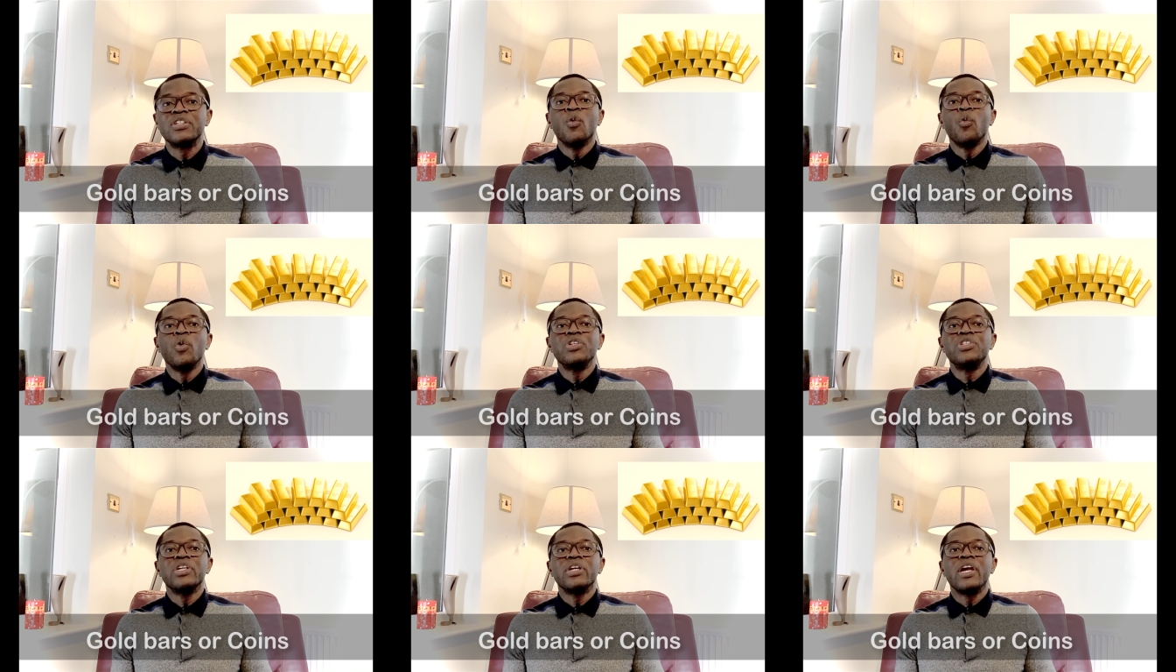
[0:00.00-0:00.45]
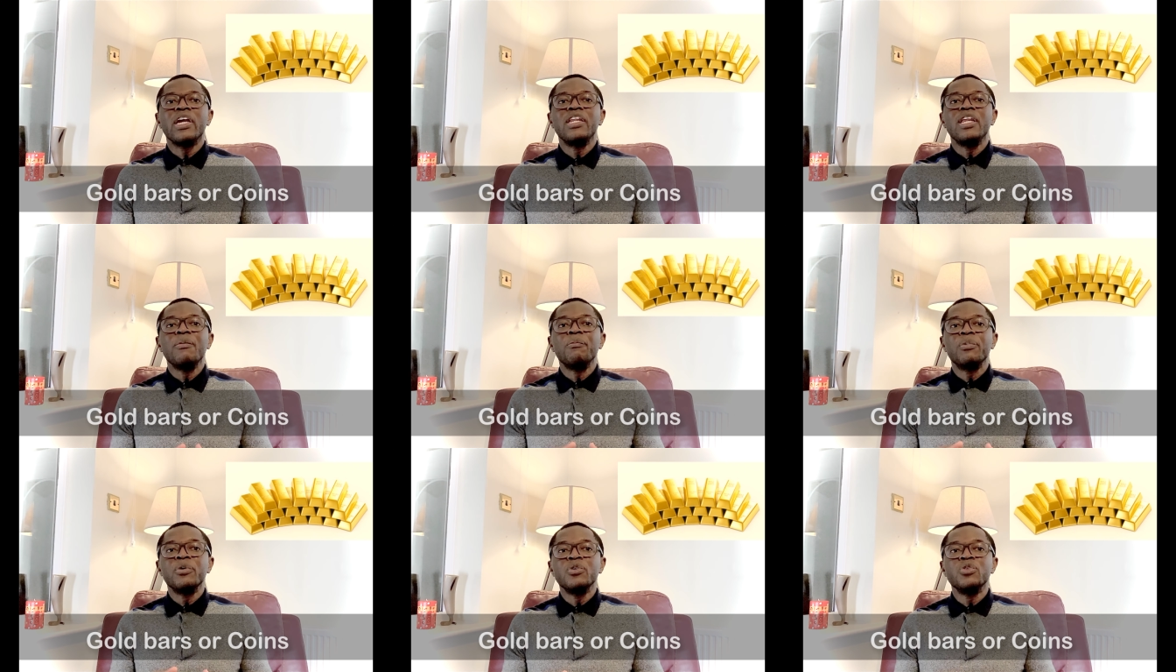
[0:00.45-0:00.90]
which
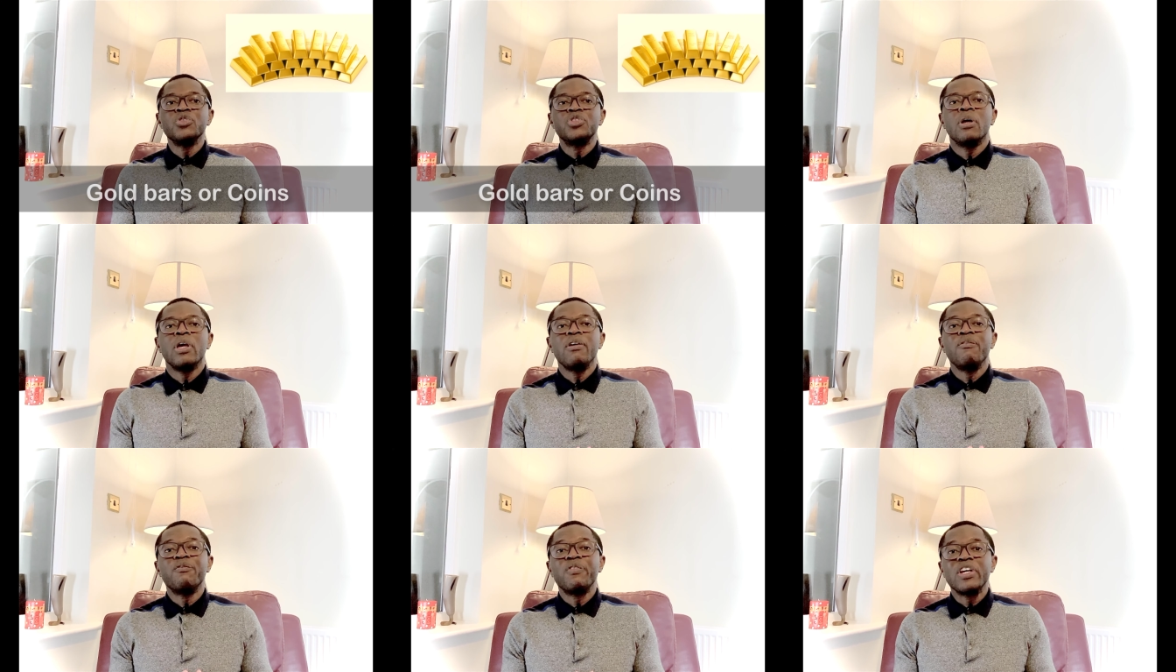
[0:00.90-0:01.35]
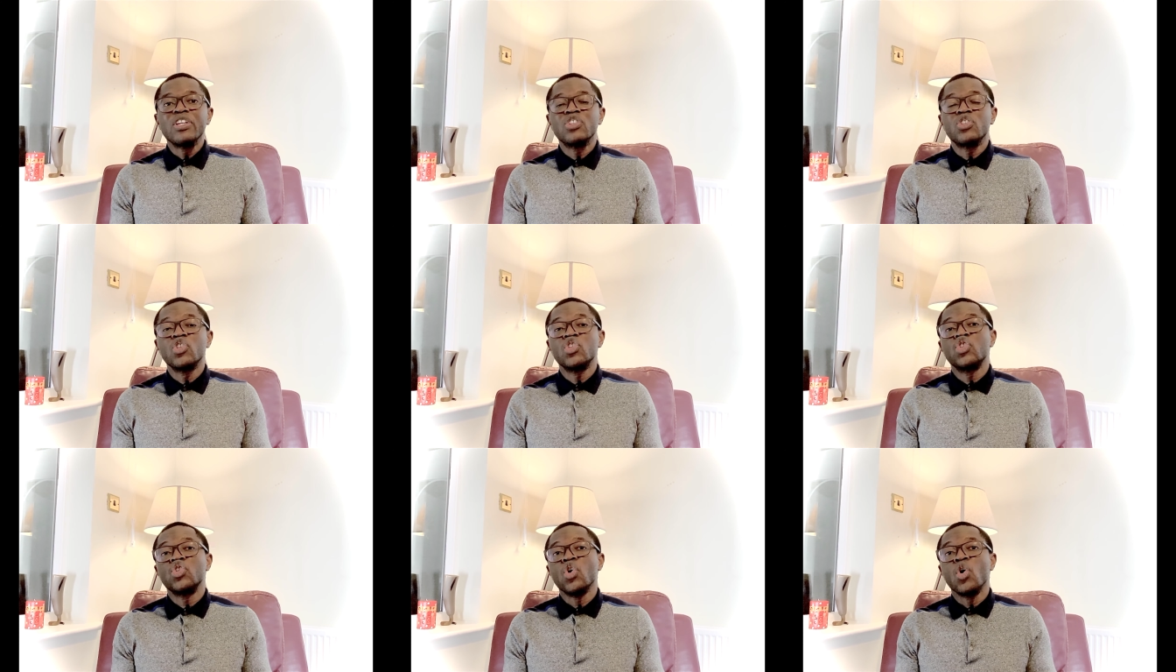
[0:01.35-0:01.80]
enables
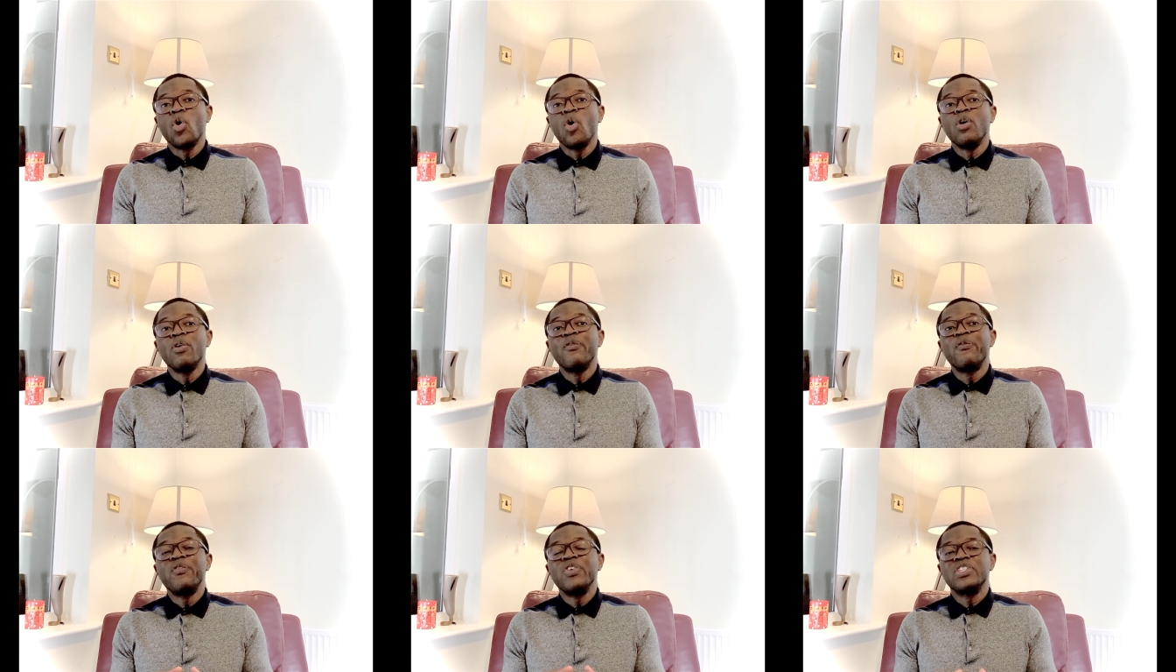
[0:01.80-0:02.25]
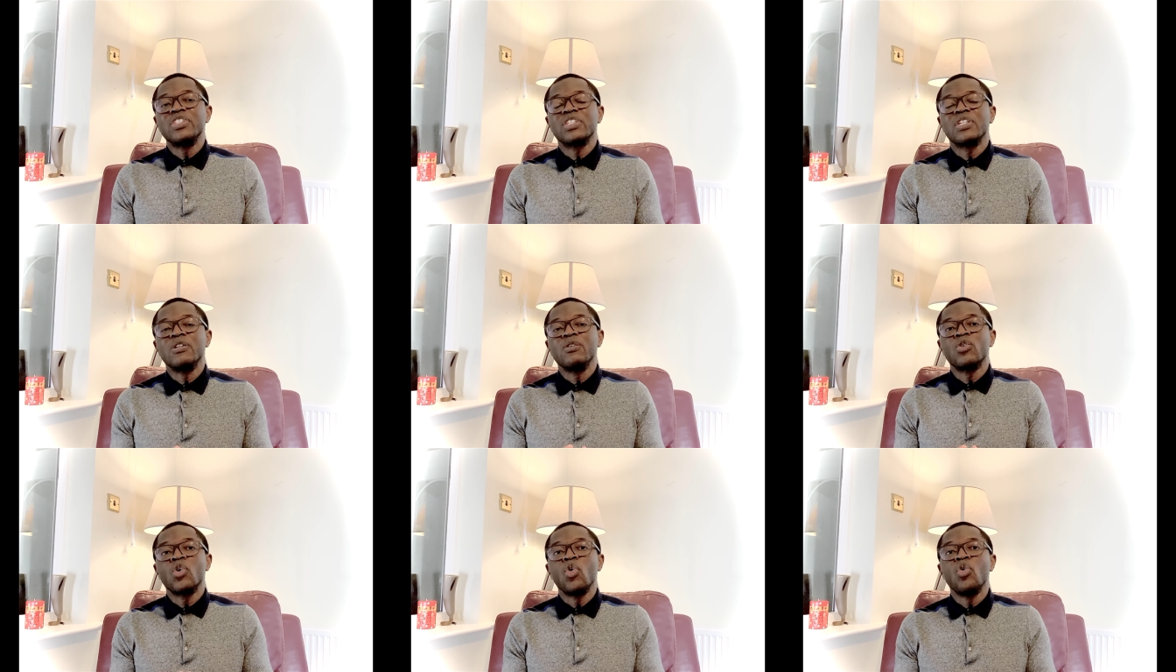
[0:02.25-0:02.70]
investors to own physical
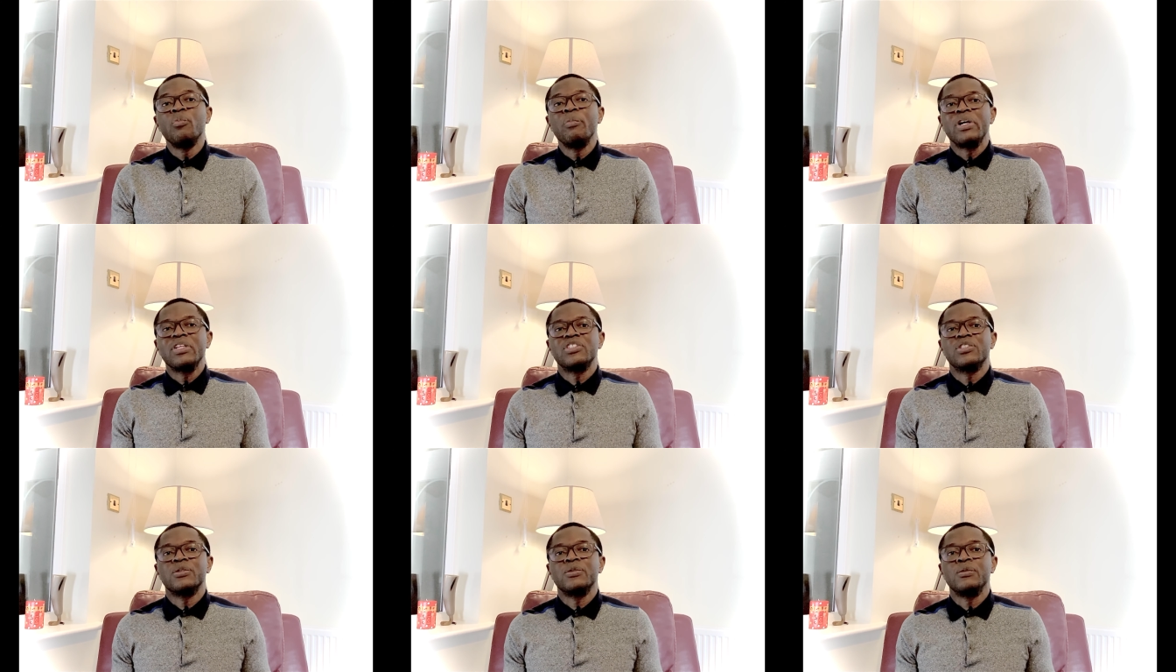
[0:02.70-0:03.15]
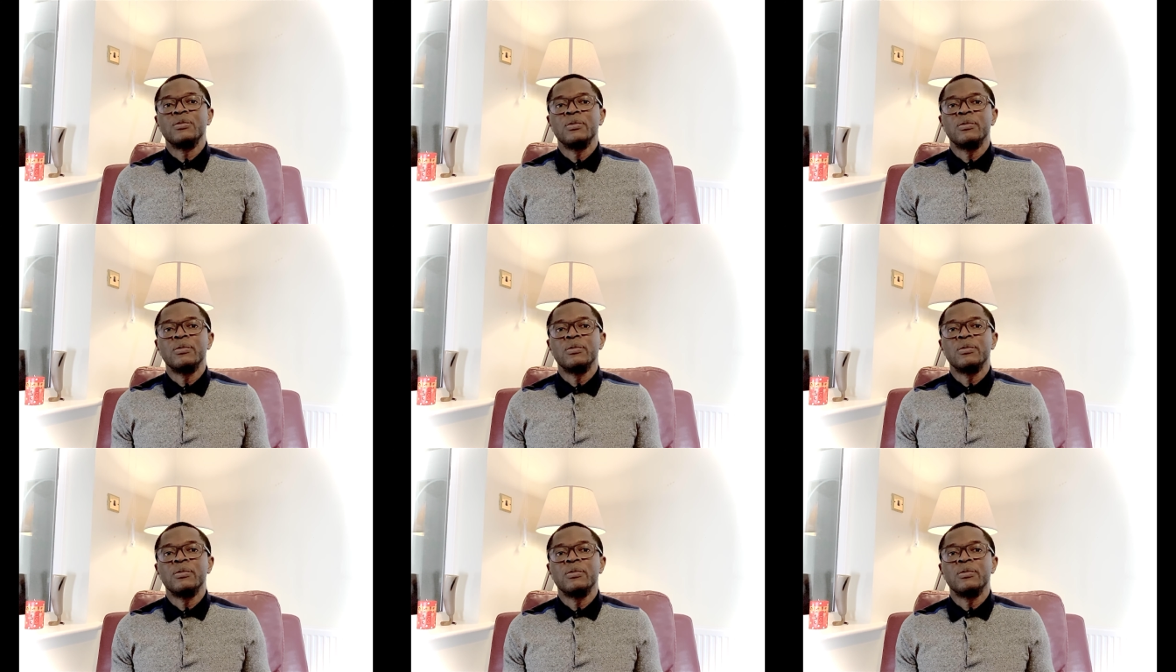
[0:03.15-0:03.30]
gold metal,